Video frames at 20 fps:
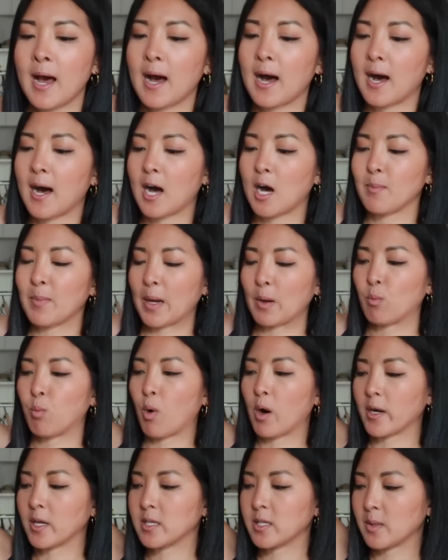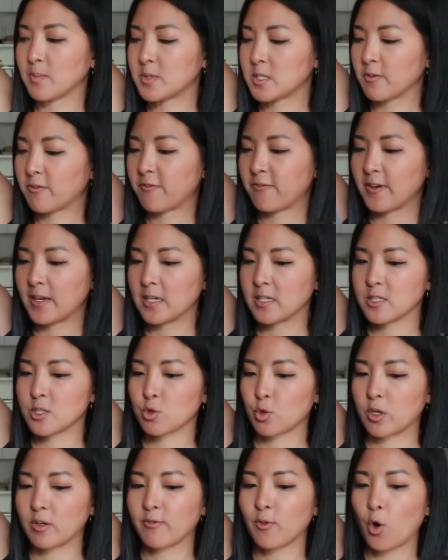Um, I wanted them to fit
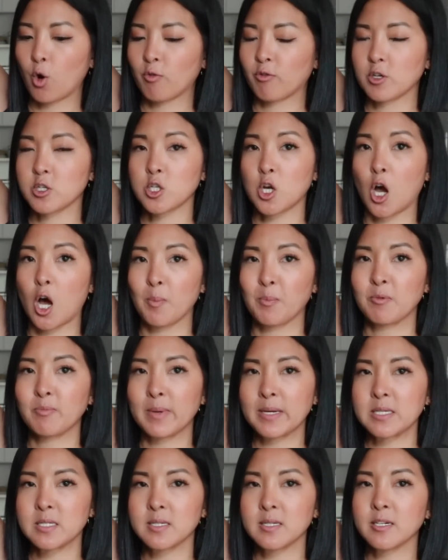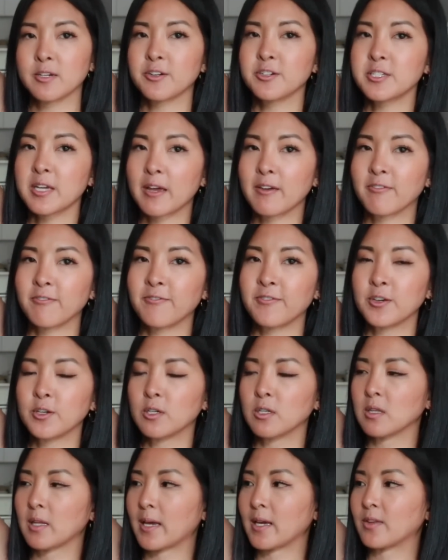sort of over top of my sneakers. I
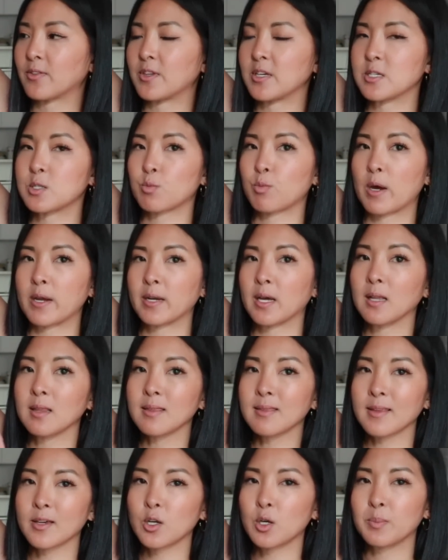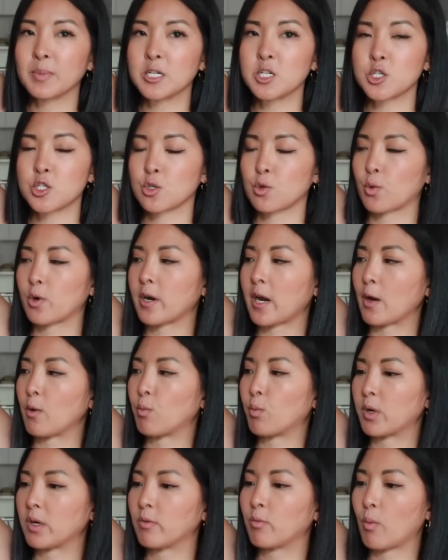feel like these run a little bit short. I
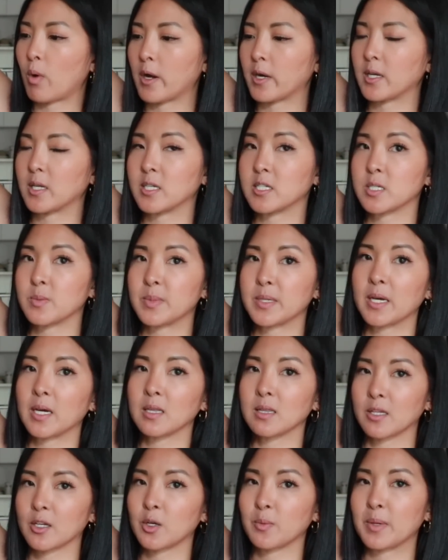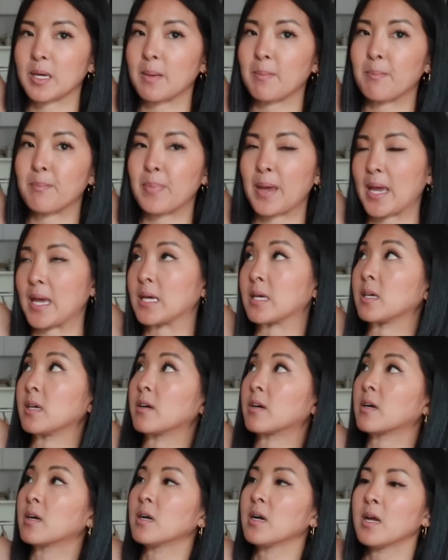would have wanted it to be a little bit
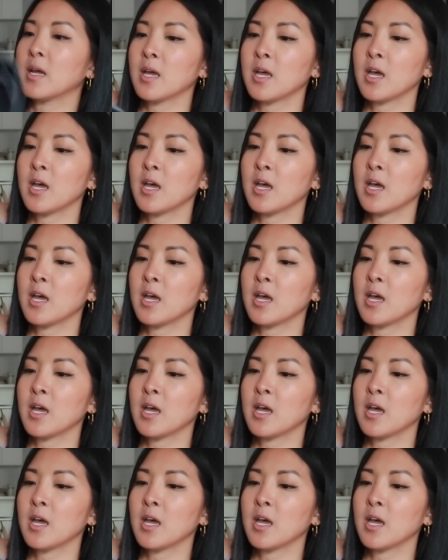baggier,